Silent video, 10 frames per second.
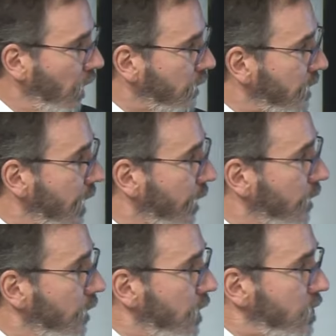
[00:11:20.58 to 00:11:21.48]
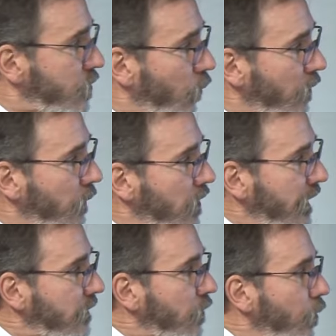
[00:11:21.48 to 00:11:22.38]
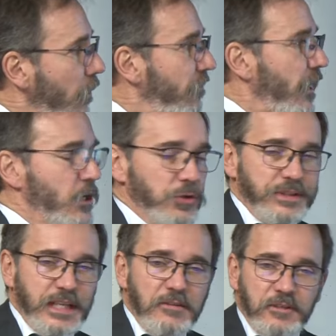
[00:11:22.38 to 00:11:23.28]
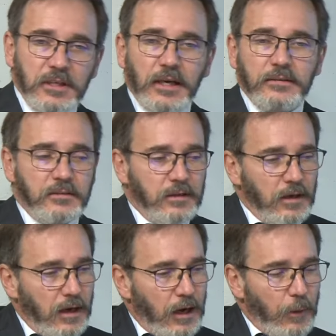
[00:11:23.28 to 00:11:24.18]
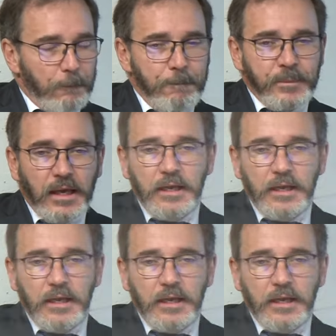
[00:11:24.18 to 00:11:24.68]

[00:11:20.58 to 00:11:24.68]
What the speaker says: today. So when we look at the global financial safety net, it